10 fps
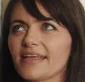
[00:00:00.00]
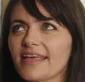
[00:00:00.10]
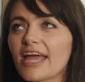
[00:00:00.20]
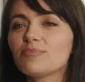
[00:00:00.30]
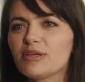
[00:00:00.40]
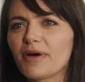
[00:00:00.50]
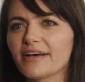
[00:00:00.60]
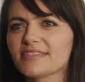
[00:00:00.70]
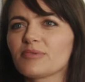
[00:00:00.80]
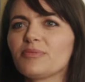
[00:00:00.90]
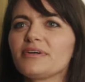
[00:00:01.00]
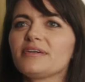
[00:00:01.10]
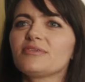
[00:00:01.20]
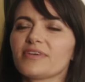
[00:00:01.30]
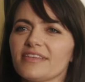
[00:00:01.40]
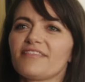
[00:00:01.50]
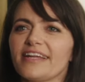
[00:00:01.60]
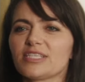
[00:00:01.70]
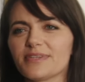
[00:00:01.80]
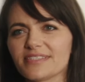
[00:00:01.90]
can be possible with
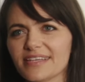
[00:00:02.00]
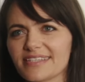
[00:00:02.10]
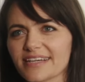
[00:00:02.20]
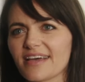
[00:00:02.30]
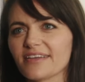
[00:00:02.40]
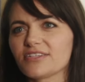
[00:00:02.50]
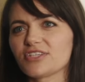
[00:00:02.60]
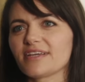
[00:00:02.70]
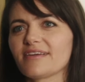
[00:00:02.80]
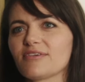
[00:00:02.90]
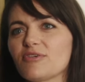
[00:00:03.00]
advancements in the technology.